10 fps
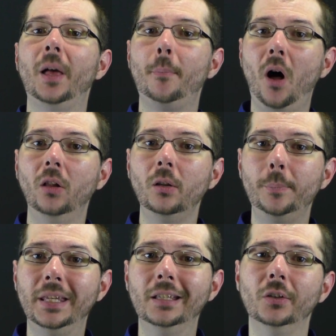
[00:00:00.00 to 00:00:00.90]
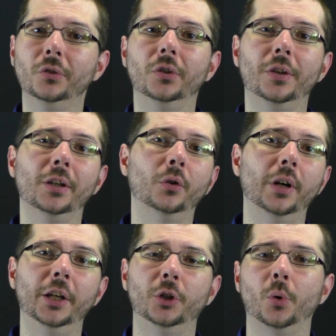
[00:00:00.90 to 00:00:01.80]
that Paul appeals to the
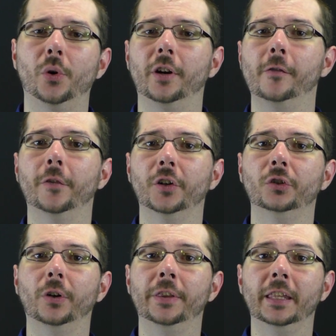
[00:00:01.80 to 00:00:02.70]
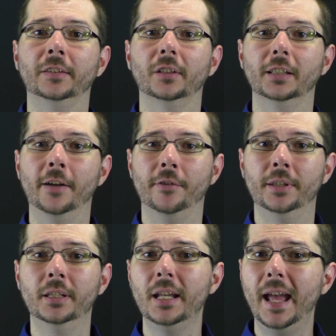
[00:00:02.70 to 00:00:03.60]
creation order in 1 Corinthians
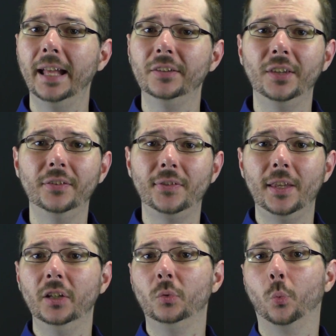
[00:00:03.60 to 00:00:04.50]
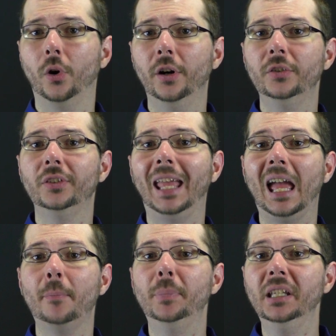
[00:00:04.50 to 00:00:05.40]
11 and says that his words
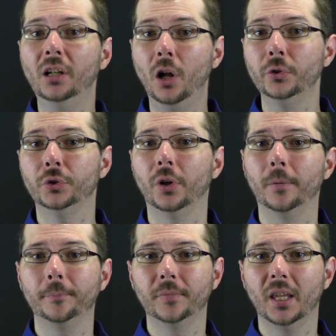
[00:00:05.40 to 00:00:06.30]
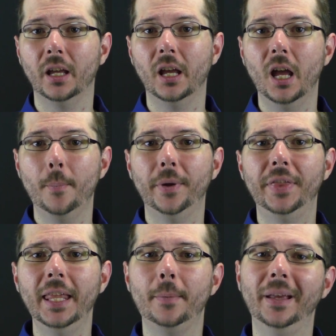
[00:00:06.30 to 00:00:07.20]
can't be cultural. But
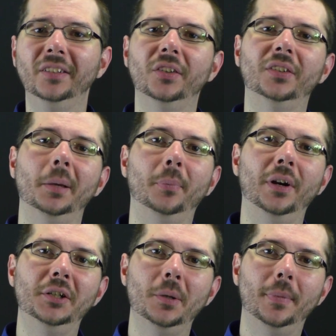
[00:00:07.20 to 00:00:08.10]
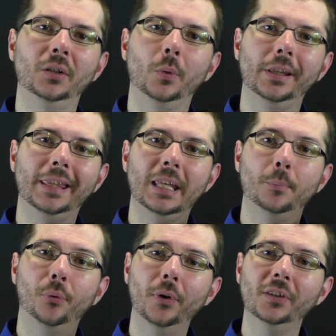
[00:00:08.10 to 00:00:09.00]
then it makes a separation between the
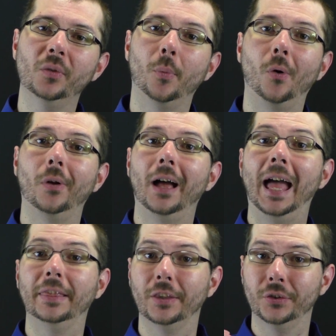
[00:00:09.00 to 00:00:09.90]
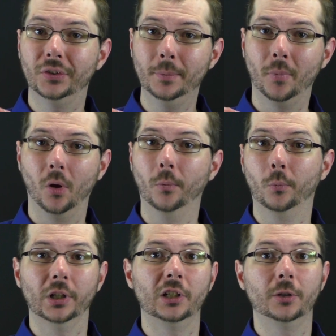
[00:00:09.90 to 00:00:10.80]
principle and the symbol,
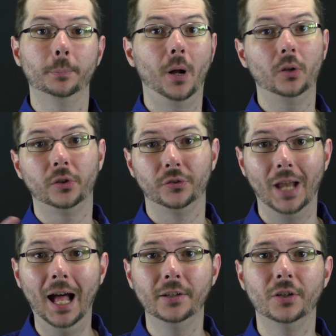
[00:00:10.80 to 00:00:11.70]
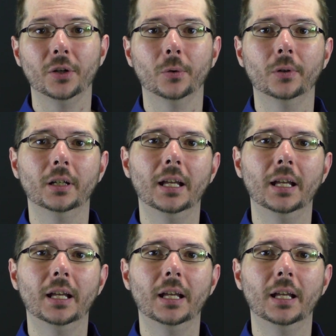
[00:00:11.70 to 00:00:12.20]
which Paul does not do,